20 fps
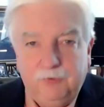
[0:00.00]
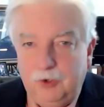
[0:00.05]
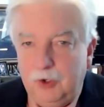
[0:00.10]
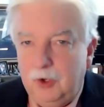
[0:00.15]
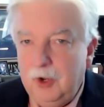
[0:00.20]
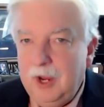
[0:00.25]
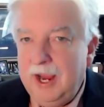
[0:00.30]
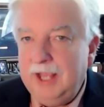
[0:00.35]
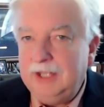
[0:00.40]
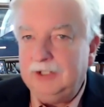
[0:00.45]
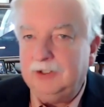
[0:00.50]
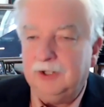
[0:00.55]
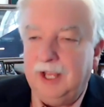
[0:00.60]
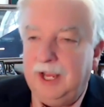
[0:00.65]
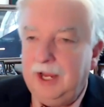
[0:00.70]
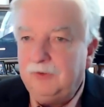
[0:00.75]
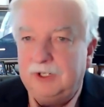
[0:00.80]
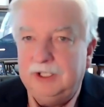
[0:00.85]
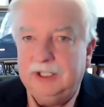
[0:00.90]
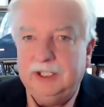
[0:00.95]
if you
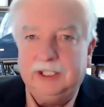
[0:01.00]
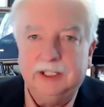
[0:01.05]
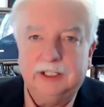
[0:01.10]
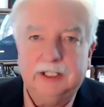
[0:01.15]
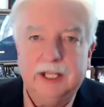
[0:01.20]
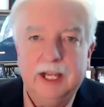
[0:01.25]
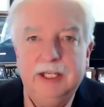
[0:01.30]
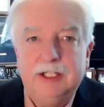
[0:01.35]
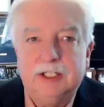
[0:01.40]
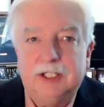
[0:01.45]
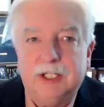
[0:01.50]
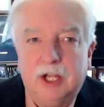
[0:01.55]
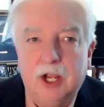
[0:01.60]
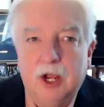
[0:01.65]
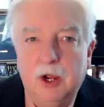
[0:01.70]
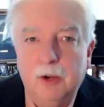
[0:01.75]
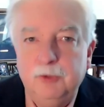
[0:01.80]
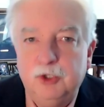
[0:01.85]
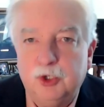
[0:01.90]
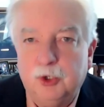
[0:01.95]
handle every little thing as it
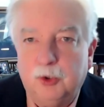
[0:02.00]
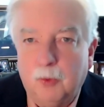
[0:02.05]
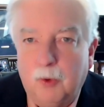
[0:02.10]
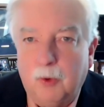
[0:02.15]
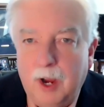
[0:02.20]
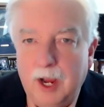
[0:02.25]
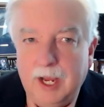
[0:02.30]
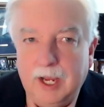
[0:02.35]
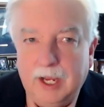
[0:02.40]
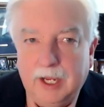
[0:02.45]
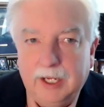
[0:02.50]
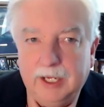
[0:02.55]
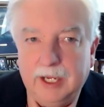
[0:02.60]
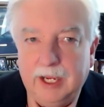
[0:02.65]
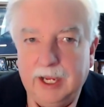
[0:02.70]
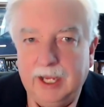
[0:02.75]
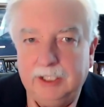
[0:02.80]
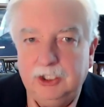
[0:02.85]
comes your way,